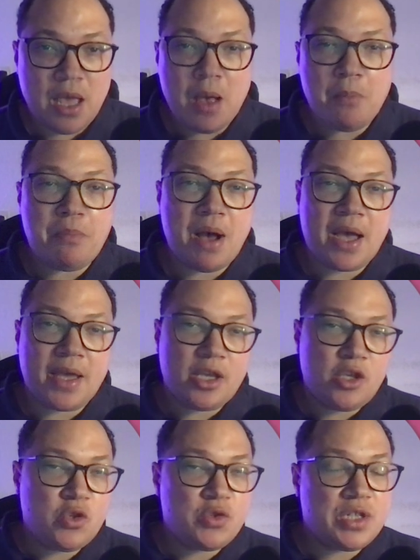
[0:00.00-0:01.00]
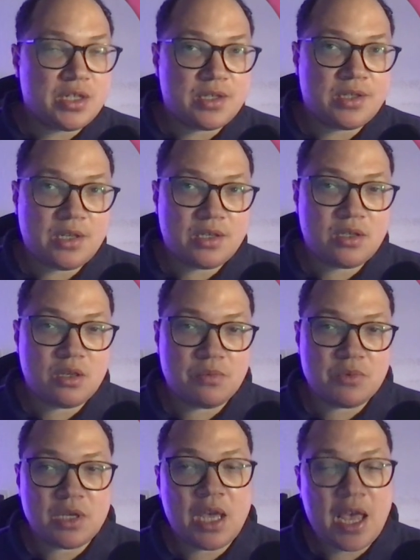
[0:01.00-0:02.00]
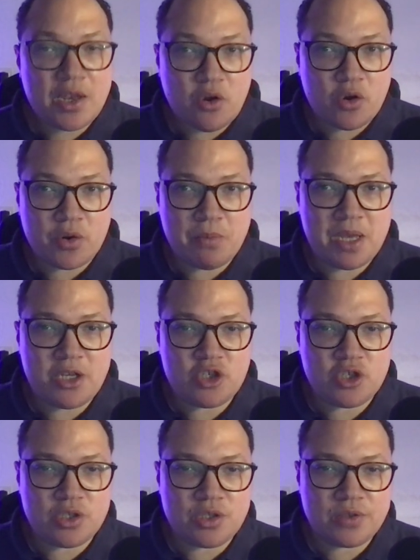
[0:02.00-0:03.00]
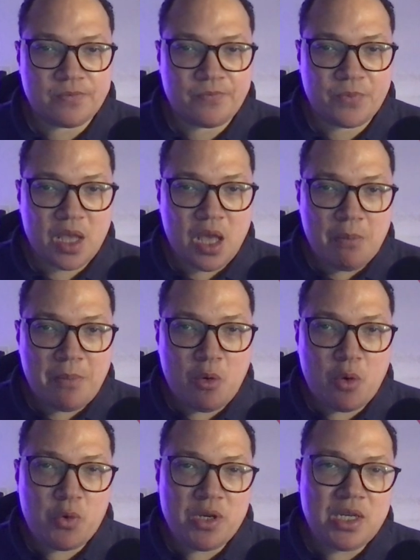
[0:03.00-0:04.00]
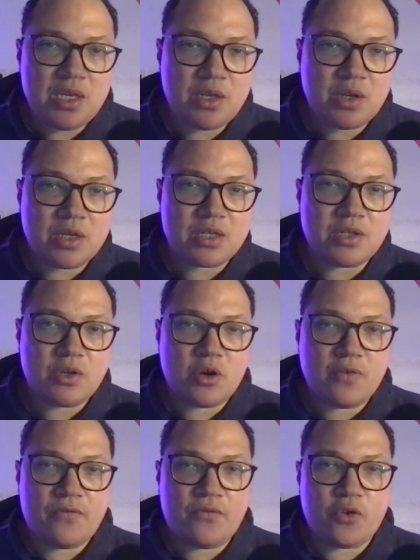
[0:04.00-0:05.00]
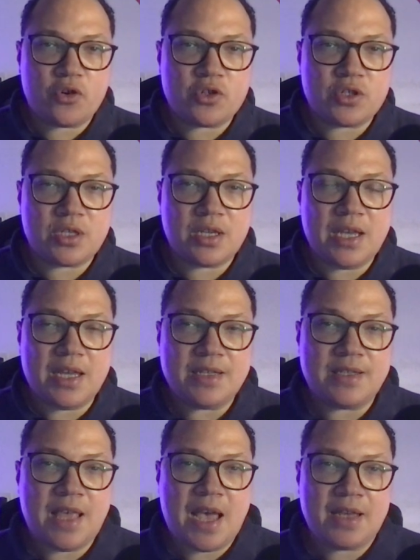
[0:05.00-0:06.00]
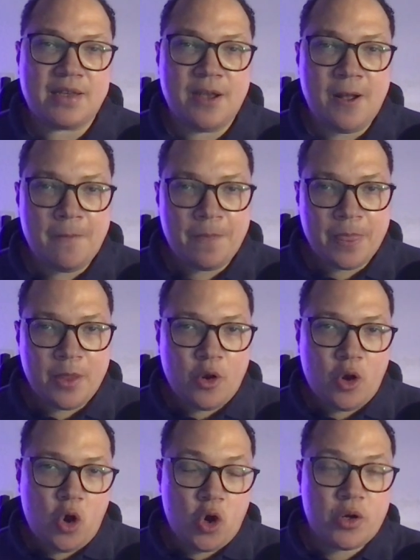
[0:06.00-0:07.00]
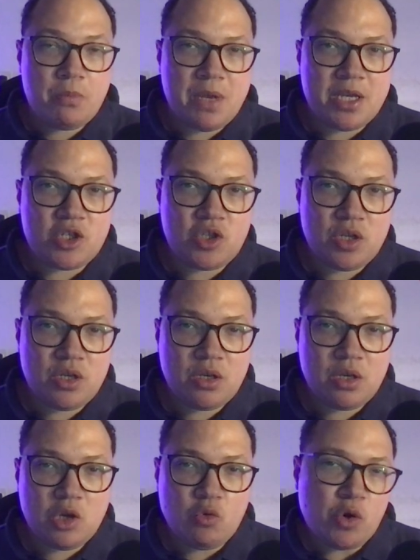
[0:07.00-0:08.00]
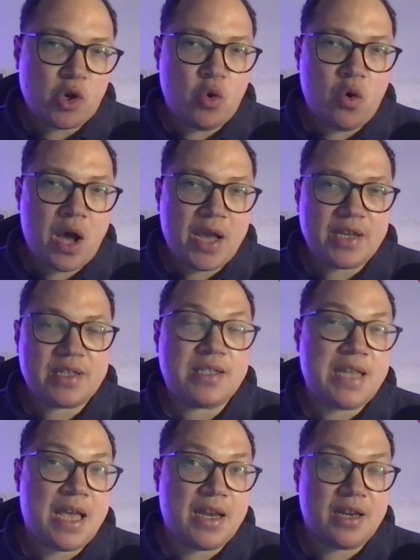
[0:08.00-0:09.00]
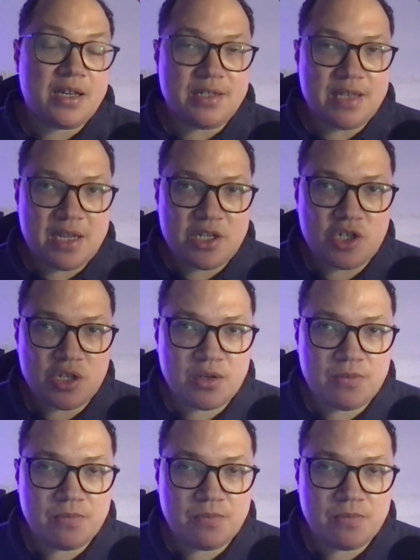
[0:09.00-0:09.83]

by using systems and automations. But what we need to understand first is that automation requires standardization.